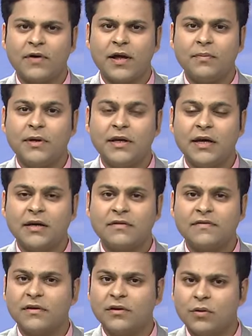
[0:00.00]
via
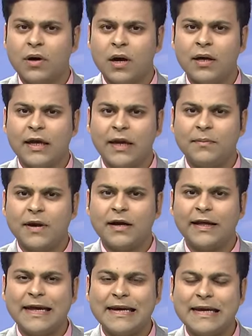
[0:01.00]
mediators in Doha aimed
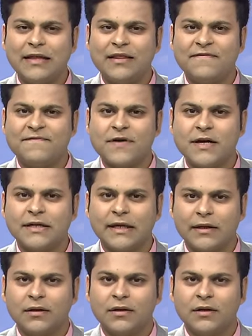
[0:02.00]
at ending the
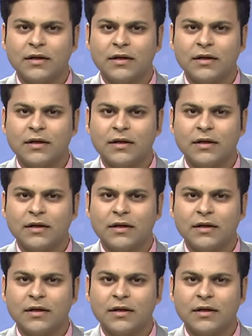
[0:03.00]
fighting.